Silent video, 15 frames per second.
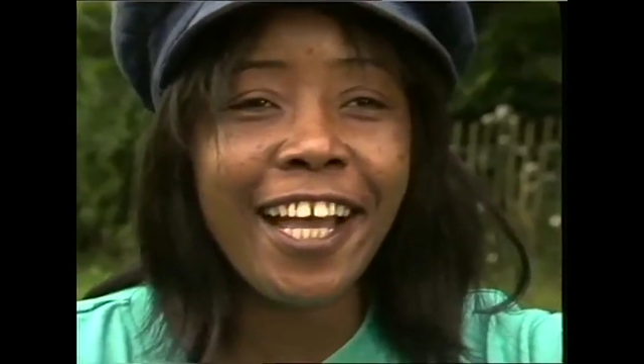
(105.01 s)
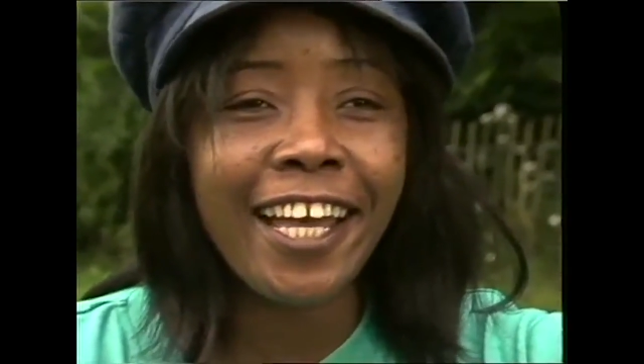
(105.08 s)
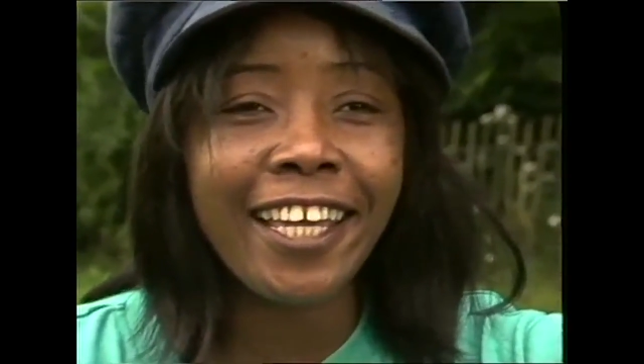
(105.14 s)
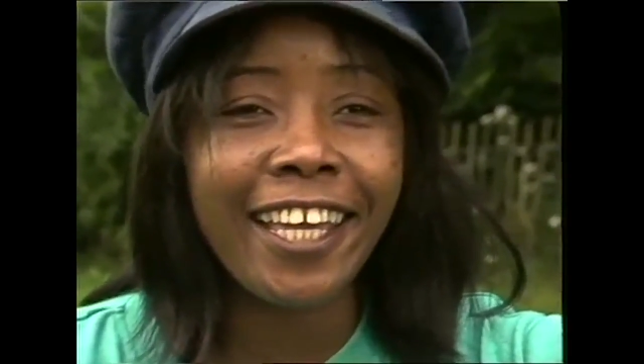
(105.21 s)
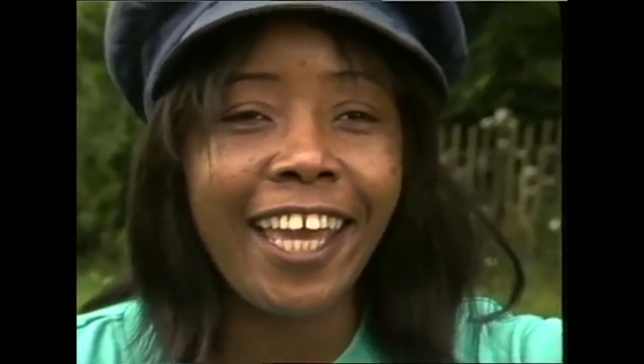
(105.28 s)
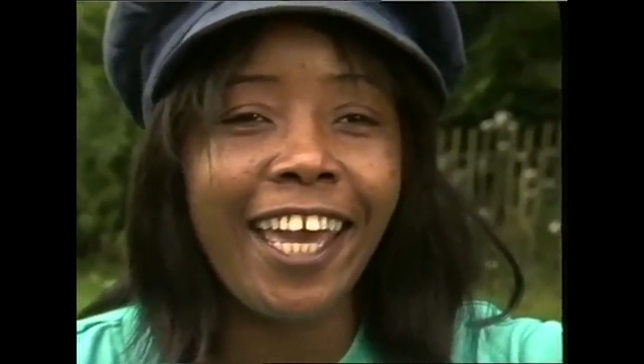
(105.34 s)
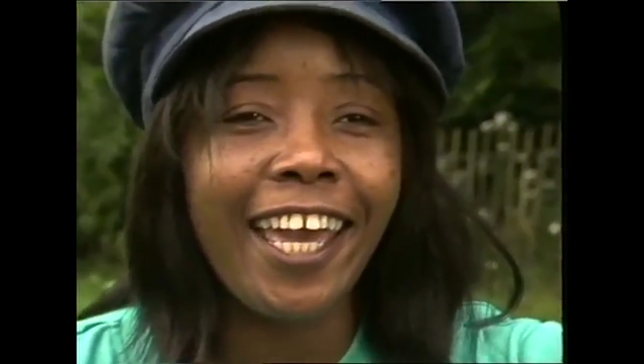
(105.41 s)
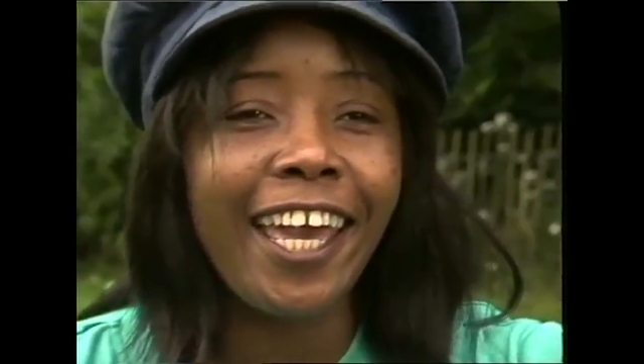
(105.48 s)
I
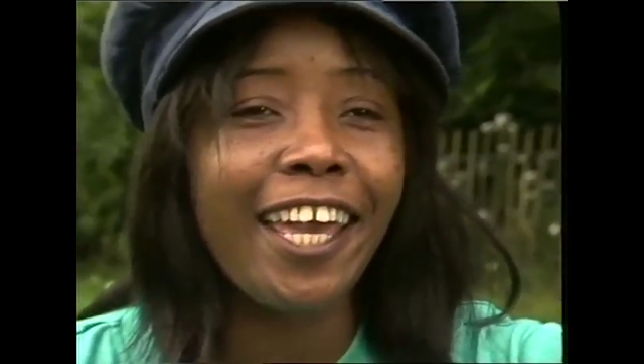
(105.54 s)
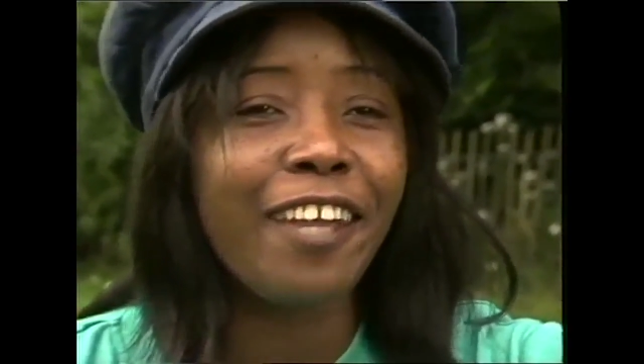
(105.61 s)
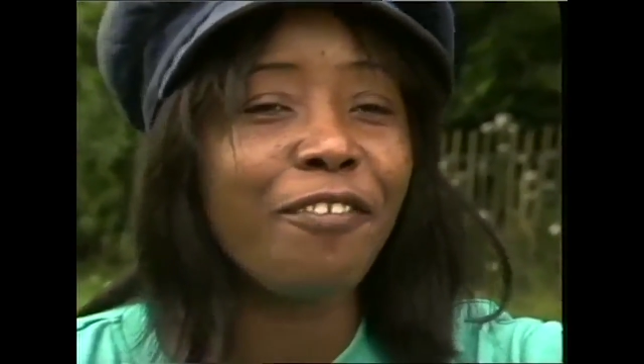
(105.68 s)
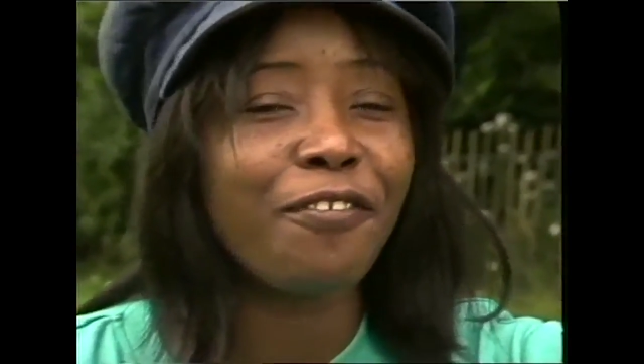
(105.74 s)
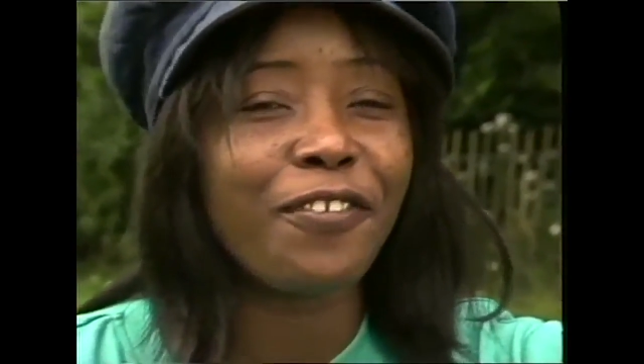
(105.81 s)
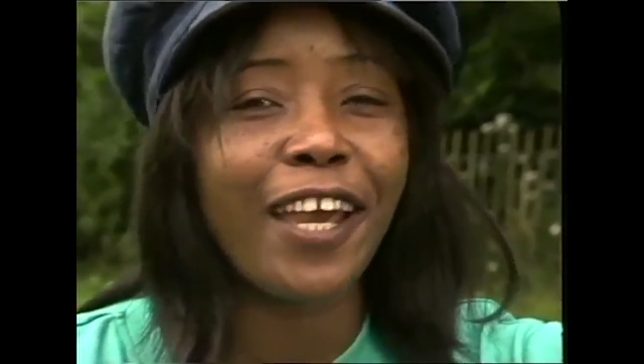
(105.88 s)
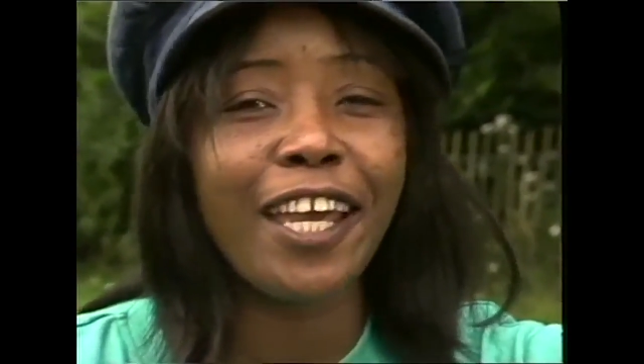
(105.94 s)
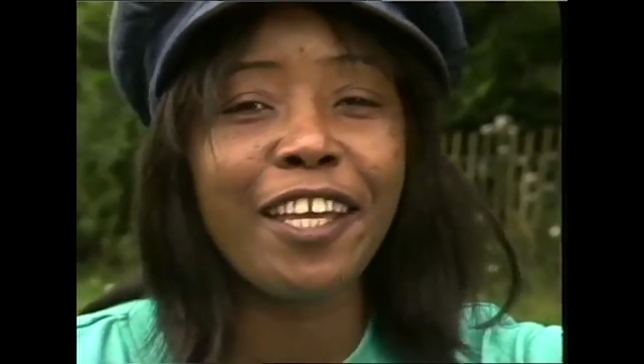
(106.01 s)
can't
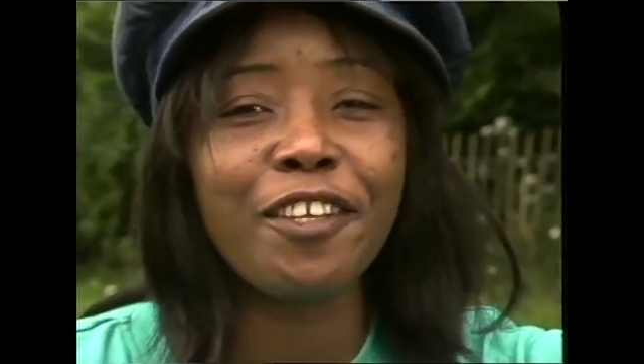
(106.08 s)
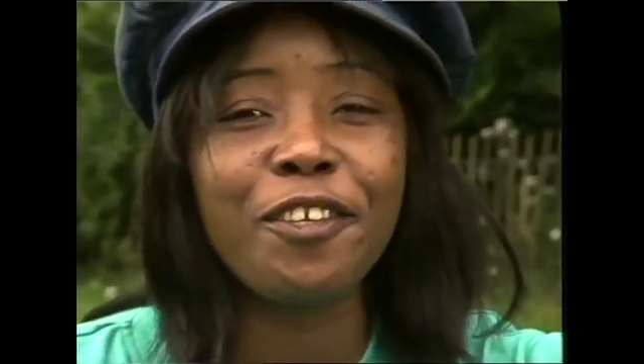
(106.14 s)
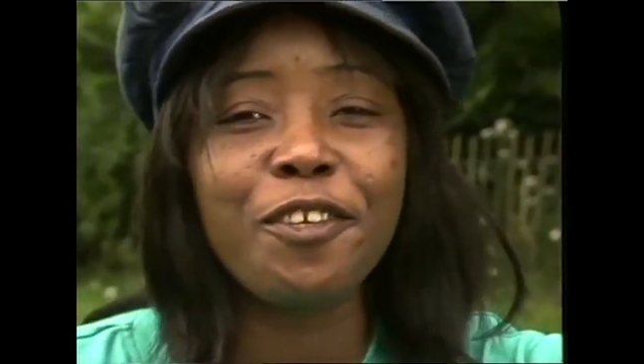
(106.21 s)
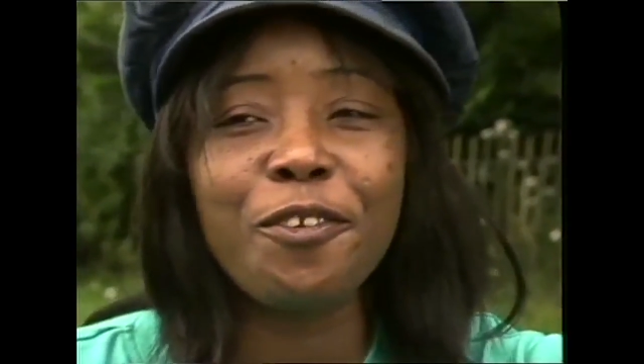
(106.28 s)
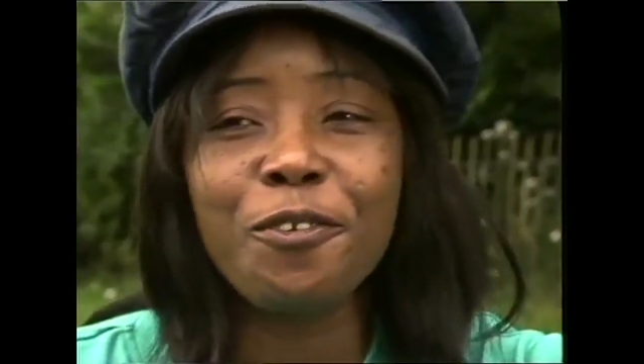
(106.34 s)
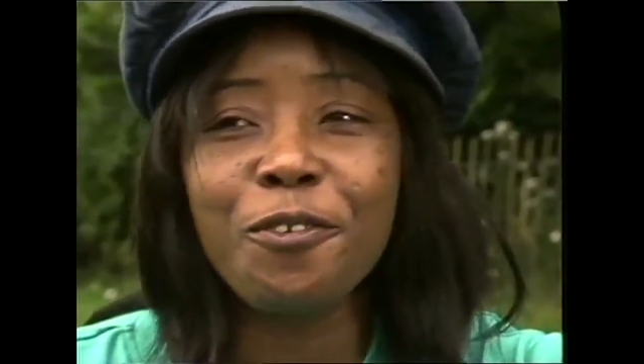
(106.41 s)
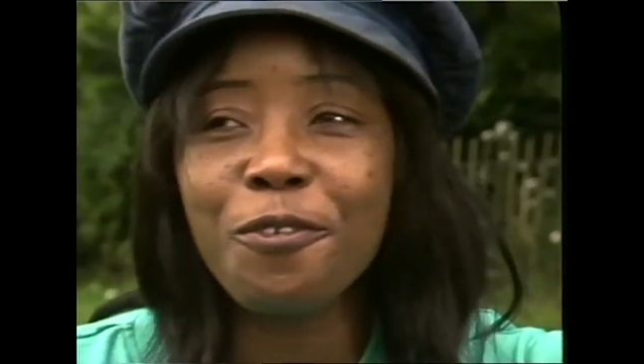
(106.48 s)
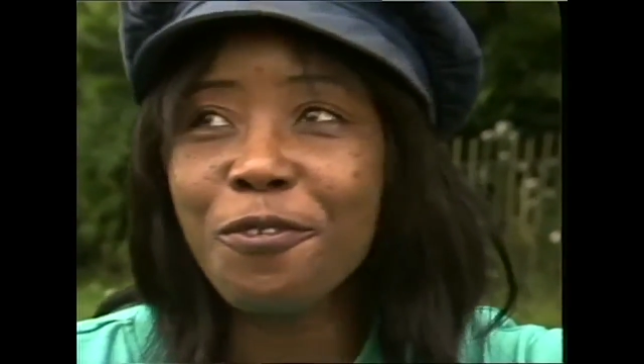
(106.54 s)
find
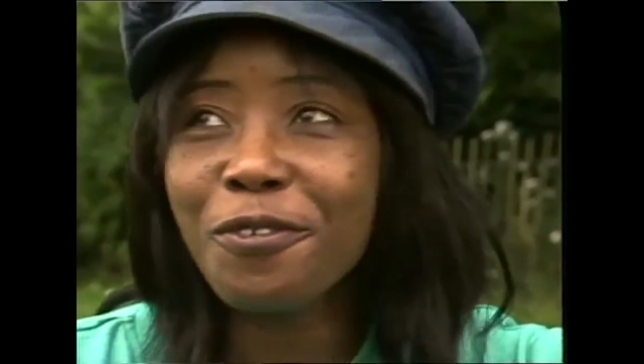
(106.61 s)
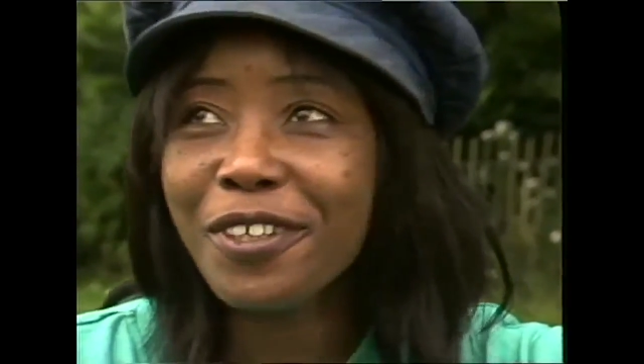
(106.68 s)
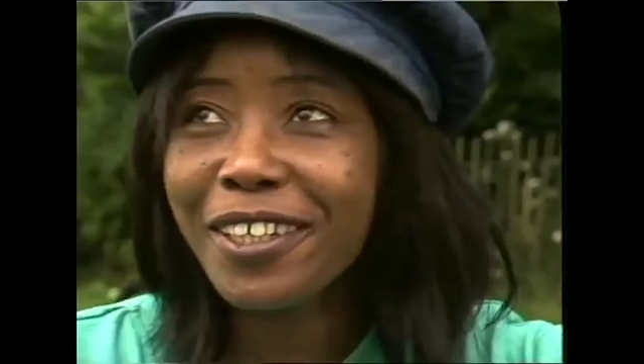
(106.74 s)
you.